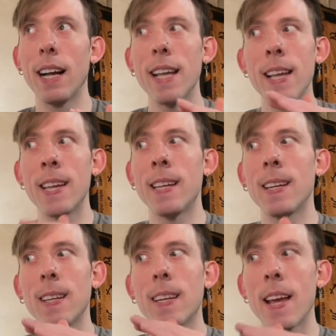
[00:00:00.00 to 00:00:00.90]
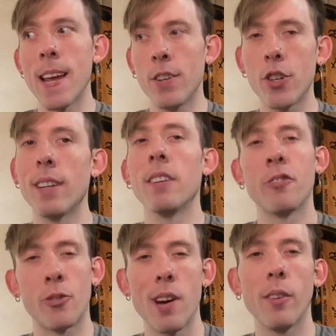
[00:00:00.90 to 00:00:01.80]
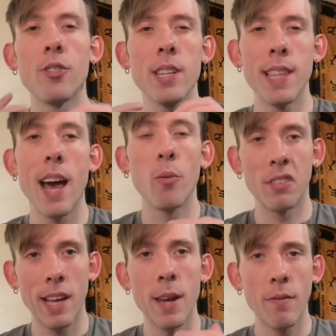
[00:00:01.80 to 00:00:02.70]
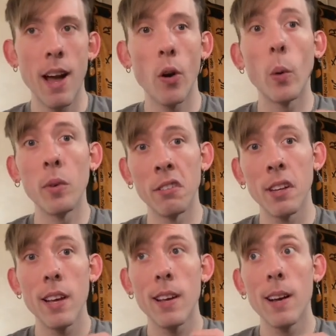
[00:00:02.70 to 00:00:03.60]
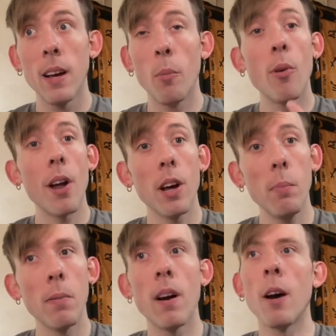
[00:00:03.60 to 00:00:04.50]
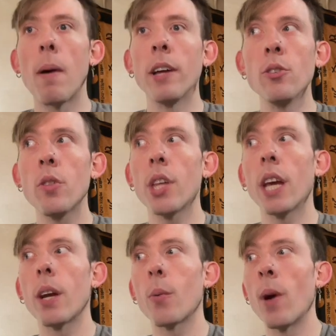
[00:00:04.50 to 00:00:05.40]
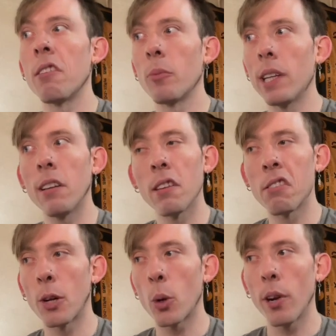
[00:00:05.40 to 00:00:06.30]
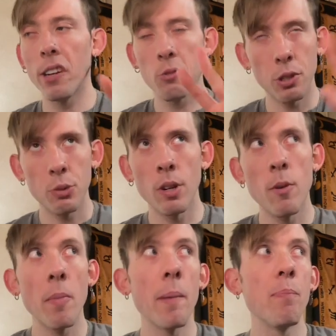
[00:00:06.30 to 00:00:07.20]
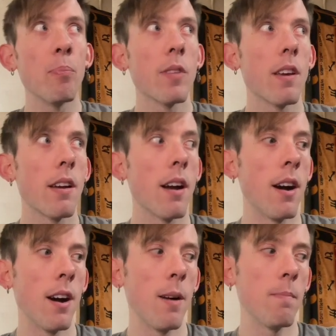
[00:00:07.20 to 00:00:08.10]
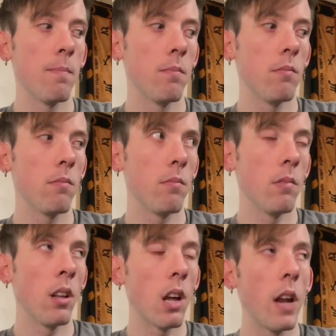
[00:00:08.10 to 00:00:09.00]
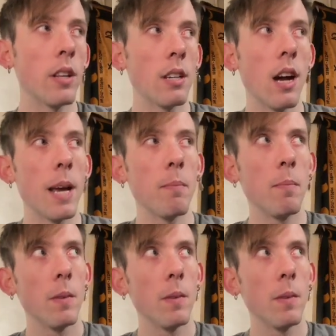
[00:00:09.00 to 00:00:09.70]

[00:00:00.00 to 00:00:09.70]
in ancient astrology that was kind of how it was brought up. I do think, as it relates to Sun and Aquarius, we'll get to in a moment, a lot of the time,